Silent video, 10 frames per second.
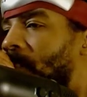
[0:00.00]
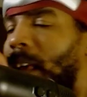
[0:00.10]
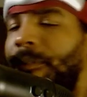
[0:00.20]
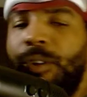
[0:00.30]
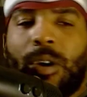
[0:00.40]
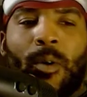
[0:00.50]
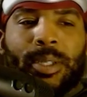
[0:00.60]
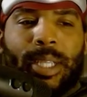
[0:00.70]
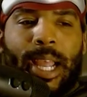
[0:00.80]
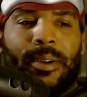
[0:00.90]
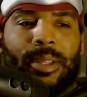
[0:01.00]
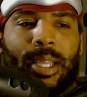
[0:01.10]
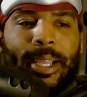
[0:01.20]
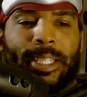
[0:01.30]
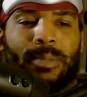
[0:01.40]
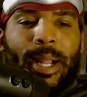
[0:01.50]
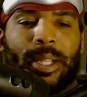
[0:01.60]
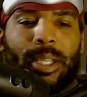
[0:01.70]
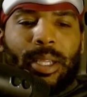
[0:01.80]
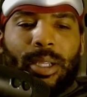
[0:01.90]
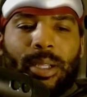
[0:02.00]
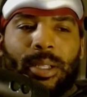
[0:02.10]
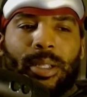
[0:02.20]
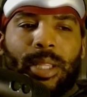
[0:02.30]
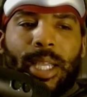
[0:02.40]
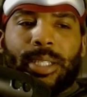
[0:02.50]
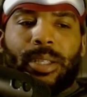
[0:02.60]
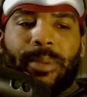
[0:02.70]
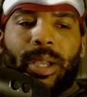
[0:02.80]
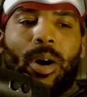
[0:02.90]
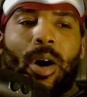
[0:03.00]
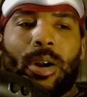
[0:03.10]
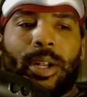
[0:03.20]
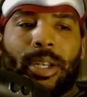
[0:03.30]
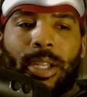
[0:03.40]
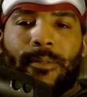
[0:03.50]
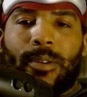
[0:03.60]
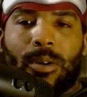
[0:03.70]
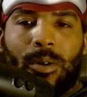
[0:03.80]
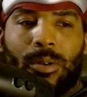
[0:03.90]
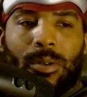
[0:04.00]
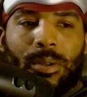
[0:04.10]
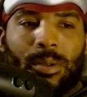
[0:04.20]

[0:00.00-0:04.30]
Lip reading: if you go into everything expecting things to be hard and difficult,